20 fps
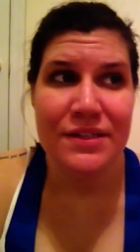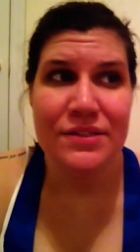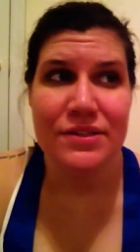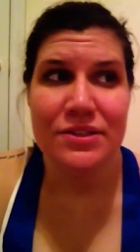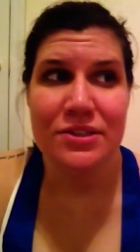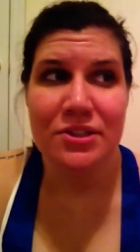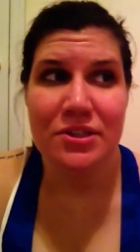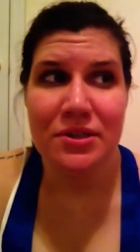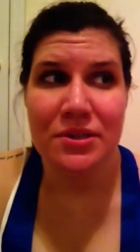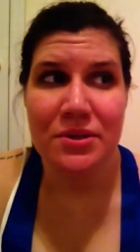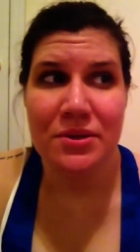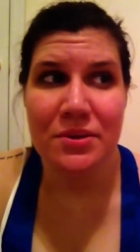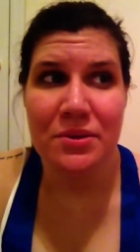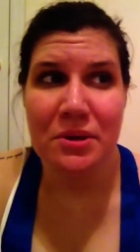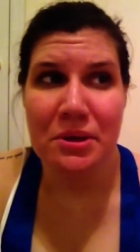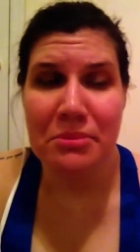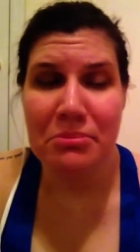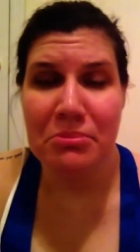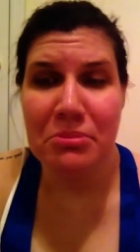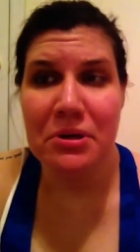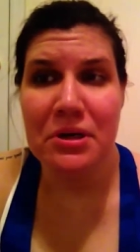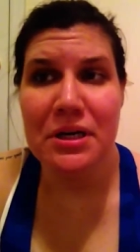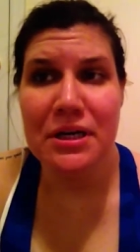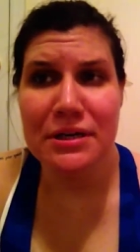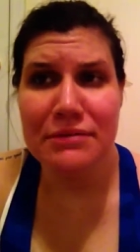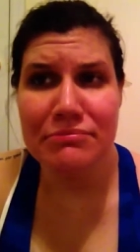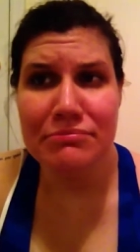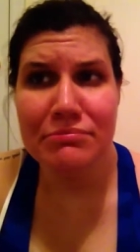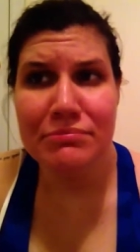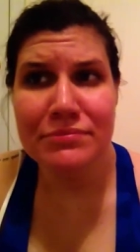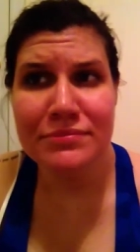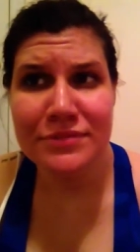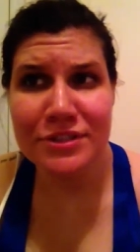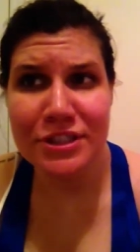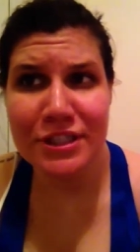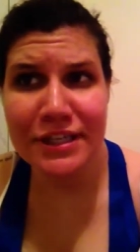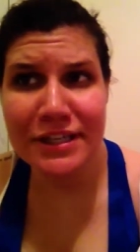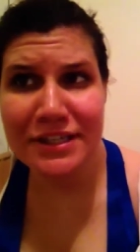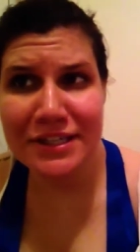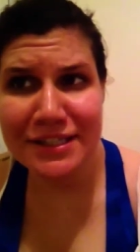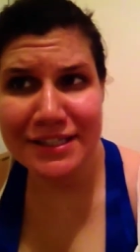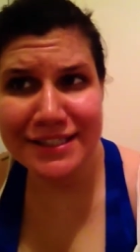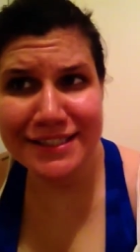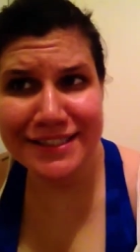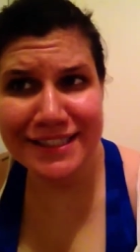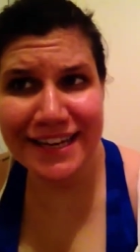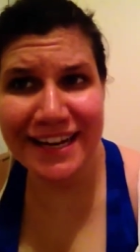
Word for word: So I bought cherries